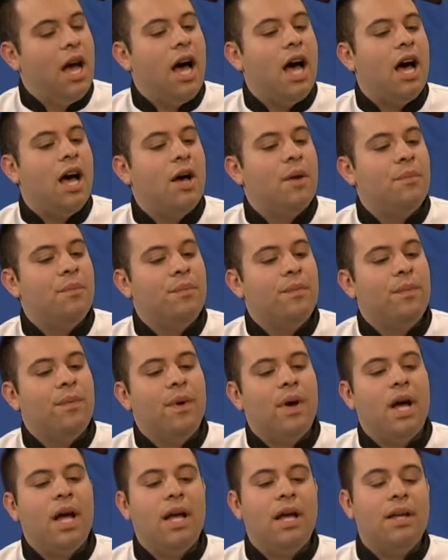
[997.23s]

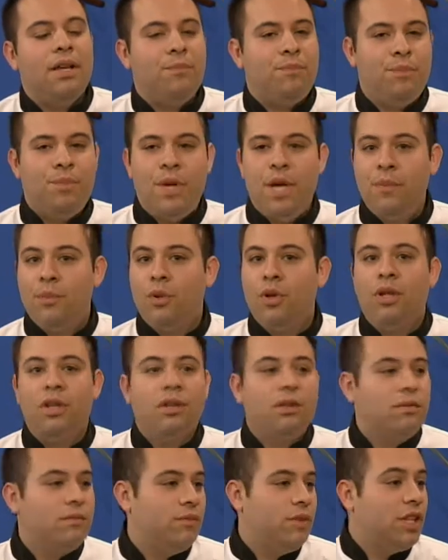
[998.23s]
Um,
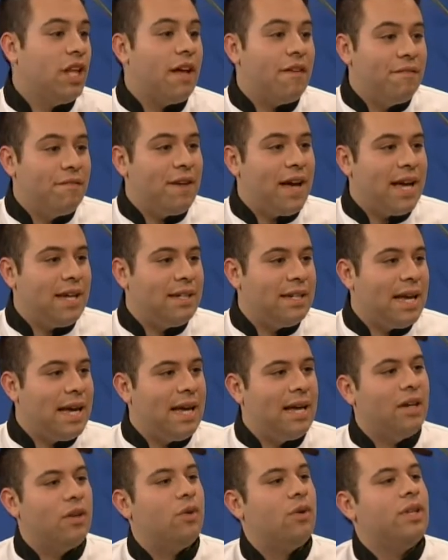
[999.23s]
people love
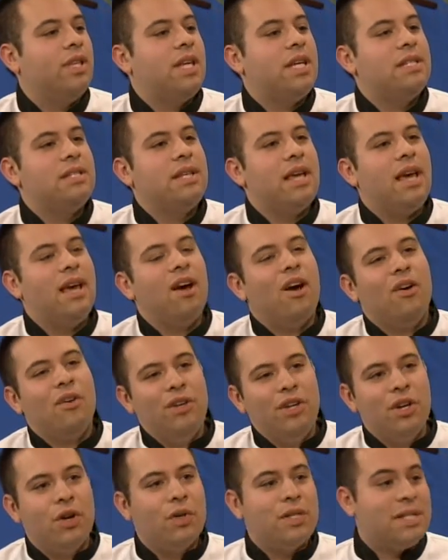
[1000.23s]
fondant, or they say,
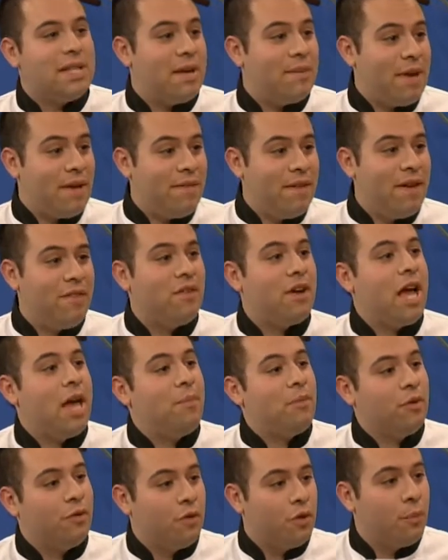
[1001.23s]
"Oh, you know, it's not my favorite.
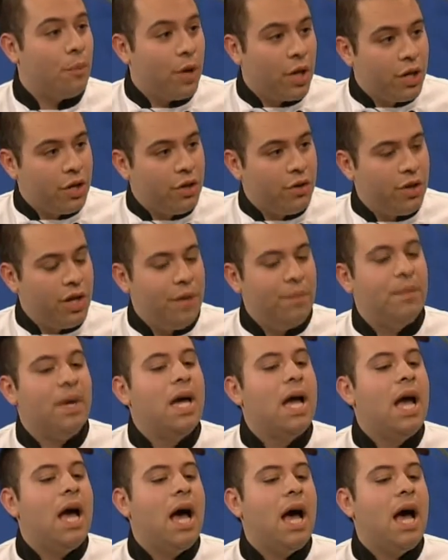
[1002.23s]
I prefer buttercream."